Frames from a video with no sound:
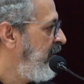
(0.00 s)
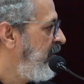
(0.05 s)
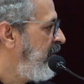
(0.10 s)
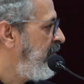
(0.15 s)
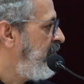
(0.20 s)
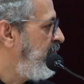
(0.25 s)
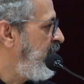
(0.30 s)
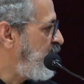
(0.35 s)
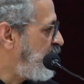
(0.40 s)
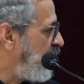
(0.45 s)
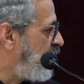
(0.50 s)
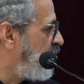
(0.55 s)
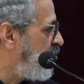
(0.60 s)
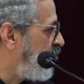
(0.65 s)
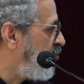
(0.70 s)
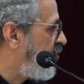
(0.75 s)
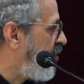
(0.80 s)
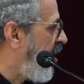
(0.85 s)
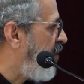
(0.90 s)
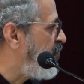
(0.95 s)
We
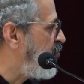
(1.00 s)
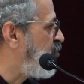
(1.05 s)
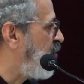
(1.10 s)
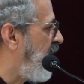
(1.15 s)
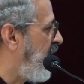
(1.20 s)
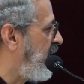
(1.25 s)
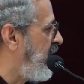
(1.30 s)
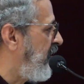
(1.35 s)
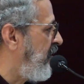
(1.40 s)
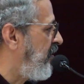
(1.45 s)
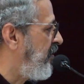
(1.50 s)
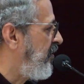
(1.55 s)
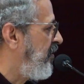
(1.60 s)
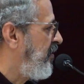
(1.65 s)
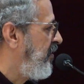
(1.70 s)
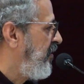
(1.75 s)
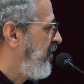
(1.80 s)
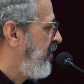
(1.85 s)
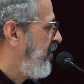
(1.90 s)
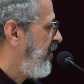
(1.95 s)
should come together.
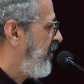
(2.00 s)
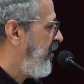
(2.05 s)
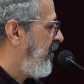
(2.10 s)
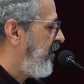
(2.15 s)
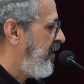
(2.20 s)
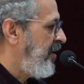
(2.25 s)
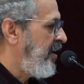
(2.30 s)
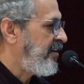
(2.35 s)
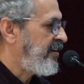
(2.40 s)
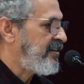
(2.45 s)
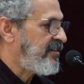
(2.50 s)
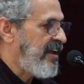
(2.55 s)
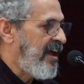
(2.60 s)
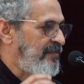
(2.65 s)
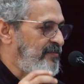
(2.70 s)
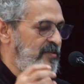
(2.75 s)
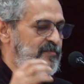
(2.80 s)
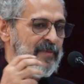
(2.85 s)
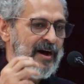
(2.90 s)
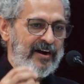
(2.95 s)
Let us
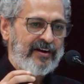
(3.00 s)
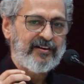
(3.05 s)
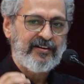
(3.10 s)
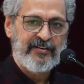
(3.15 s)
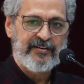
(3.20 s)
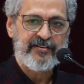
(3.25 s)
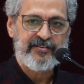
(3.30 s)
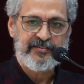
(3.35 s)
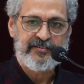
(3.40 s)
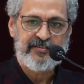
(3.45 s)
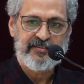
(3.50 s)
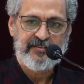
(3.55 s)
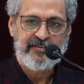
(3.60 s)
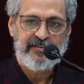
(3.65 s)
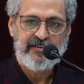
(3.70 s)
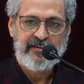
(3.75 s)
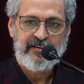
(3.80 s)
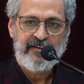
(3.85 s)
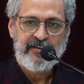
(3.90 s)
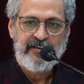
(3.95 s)
have the markers.
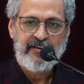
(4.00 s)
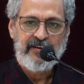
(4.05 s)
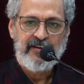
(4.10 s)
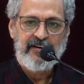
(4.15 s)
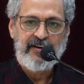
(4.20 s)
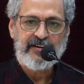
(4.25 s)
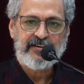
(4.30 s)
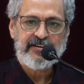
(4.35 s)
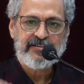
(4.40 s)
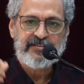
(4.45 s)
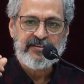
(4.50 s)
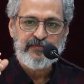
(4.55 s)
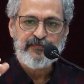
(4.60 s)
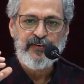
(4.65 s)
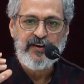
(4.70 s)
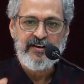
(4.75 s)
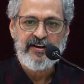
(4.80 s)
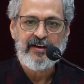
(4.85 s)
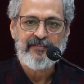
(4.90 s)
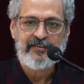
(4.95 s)
Let us
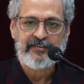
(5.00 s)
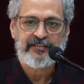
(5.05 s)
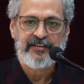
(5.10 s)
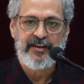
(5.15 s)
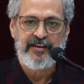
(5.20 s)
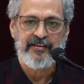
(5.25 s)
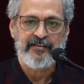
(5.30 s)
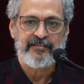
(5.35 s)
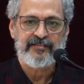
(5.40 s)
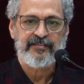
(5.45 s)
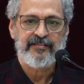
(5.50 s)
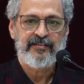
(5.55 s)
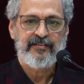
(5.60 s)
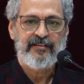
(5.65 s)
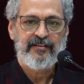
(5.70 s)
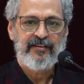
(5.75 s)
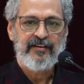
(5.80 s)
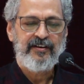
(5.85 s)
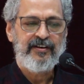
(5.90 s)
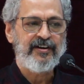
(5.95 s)
defend our things.
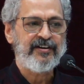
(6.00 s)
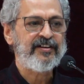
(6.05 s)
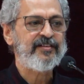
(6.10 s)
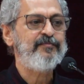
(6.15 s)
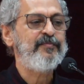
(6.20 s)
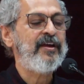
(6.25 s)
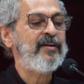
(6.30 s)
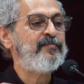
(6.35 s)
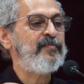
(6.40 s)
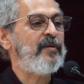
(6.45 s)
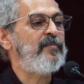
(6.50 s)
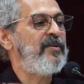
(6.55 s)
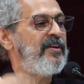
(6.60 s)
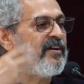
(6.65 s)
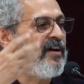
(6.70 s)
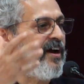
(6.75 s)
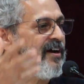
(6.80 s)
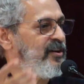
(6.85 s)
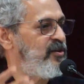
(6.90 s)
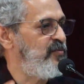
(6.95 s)
Let us make public
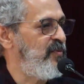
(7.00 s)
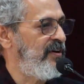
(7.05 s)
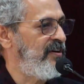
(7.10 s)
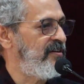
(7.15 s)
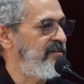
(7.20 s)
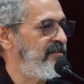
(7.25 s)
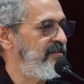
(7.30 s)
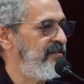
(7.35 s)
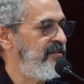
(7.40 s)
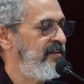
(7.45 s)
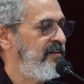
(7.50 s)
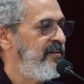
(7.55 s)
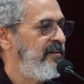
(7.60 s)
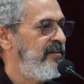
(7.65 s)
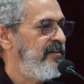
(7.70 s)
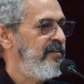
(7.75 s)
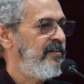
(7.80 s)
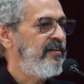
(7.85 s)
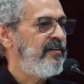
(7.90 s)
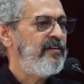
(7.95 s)
arguments.
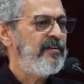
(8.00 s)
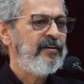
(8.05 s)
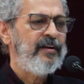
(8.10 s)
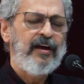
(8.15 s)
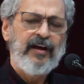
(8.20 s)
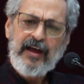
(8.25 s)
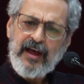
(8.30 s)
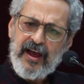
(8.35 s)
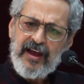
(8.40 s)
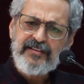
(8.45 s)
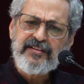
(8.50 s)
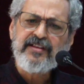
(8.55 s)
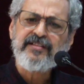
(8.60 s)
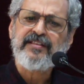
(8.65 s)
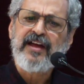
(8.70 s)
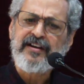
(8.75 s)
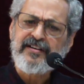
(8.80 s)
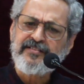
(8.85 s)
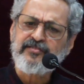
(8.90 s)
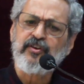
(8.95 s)
I think
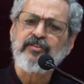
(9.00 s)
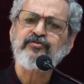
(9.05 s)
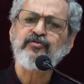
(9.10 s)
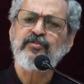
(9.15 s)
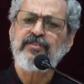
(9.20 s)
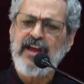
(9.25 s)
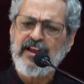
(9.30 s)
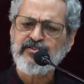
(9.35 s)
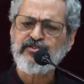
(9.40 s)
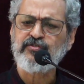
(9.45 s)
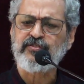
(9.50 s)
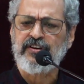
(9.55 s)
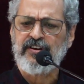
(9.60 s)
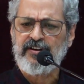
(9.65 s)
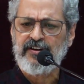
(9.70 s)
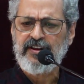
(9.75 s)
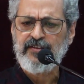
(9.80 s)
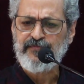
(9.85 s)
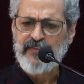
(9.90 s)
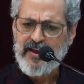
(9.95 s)
that is also natural.
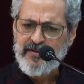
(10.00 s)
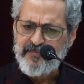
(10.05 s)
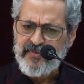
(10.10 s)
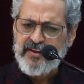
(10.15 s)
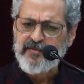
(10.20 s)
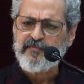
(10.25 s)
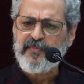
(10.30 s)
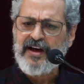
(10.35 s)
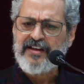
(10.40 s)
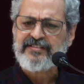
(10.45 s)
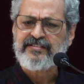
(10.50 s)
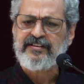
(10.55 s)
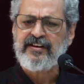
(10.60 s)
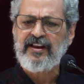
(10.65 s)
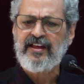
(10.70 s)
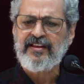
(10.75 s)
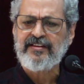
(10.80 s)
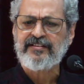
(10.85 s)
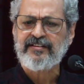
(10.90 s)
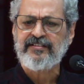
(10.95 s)
If I am being
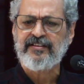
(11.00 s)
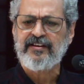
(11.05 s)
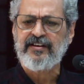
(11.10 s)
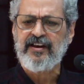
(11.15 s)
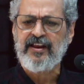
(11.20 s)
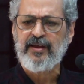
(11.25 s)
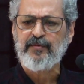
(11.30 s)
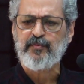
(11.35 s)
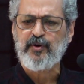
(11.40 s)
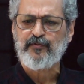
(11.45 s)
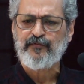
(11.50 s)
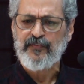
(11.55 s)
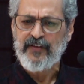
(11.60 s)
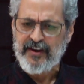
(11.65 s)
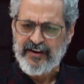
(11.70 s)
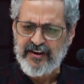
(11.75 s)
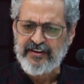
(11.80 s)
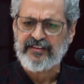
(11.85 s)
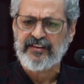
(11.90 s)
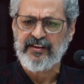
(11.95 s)
marginalized in the name of
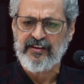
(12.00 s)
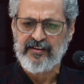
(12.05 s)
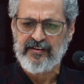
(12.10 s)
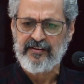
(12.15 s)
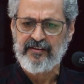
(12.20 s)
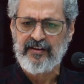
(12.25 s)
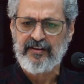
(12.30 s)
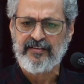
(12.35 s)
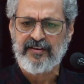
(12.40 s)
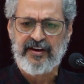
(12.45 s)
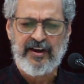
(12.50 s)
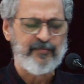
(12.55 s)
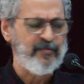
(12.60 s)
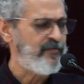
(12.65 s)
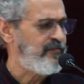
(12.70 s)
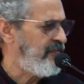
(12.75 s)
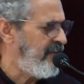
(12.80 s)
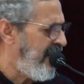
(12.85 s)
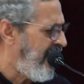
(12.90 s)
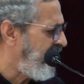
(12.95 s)
anything, in the name
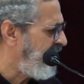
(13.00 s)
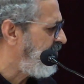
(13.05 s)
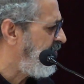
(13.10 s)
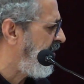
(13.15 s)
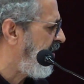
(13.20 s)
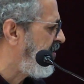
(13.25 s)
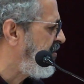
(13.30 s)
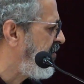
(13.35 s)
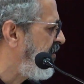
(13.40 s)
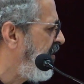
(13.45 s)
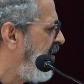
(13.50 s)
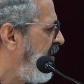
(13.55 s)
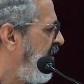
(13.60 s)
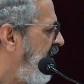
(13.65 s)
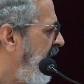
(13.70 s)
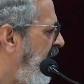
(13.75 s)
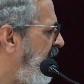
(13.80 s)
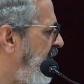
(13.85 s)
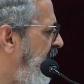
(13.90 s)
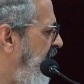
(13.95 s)
of language,
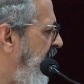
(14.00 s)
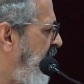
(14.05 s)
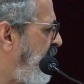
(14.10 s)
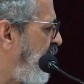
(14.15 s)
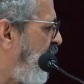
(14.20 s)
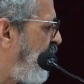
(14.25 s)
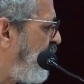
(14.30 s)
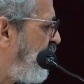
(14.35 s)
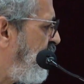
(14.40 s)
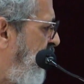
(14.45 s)
in the name of